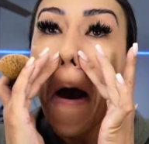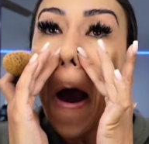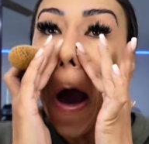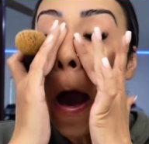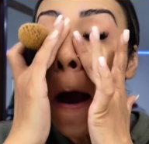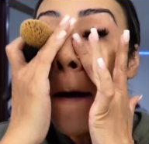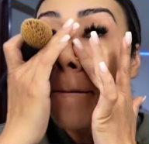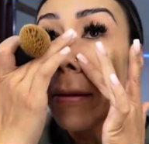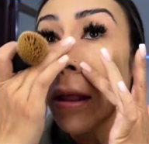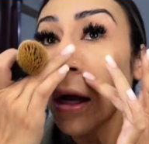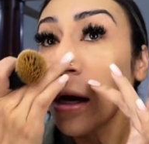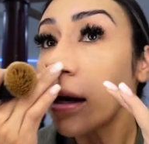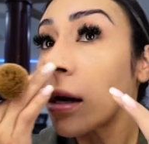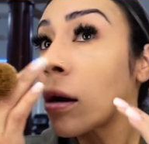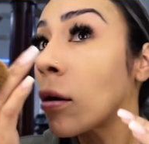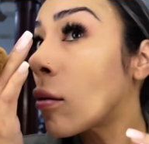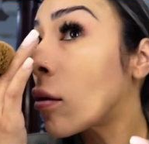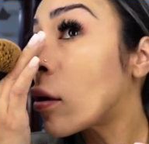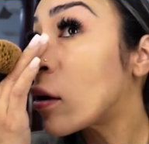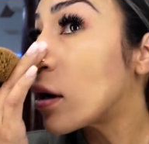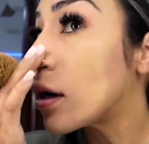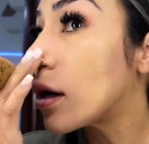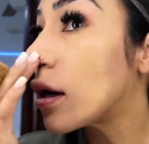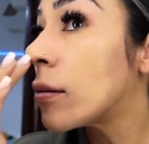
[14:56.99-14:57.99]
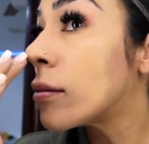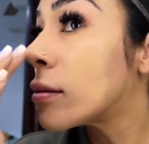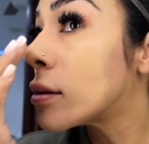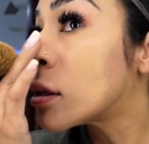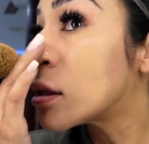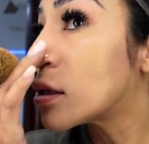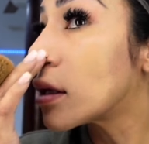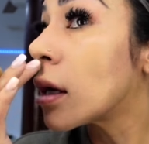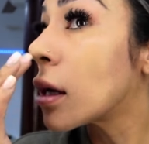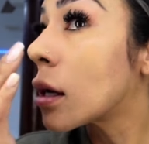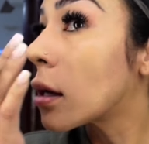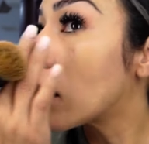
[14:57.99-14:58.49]
I'm not going to wear
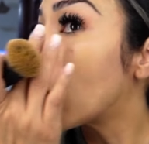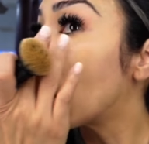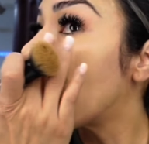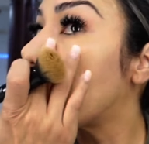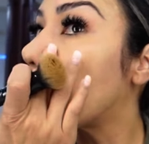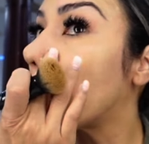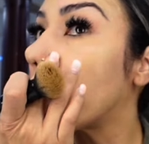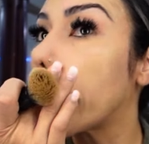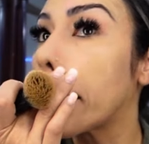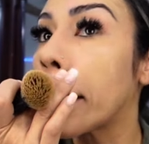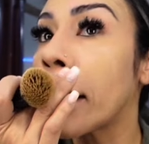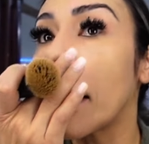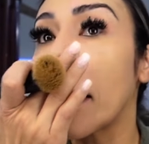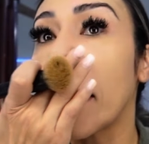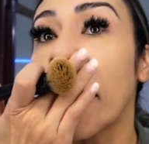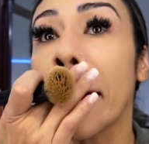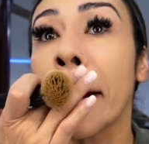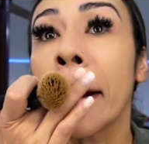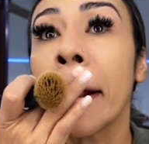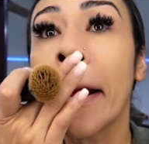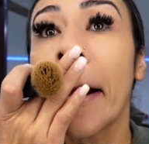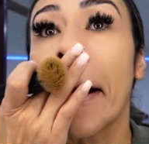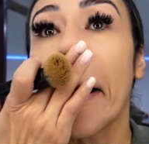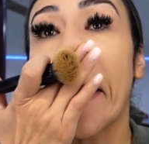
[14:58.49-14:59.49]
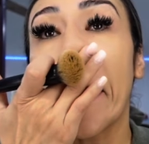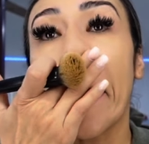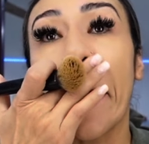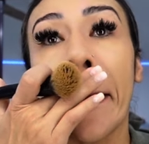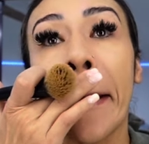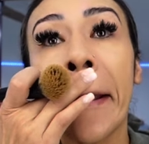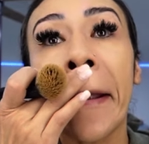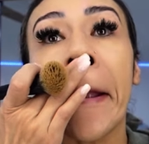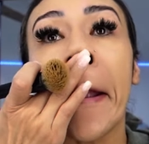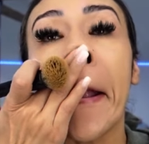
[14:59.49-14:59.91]
lipstick or anything like that, guys.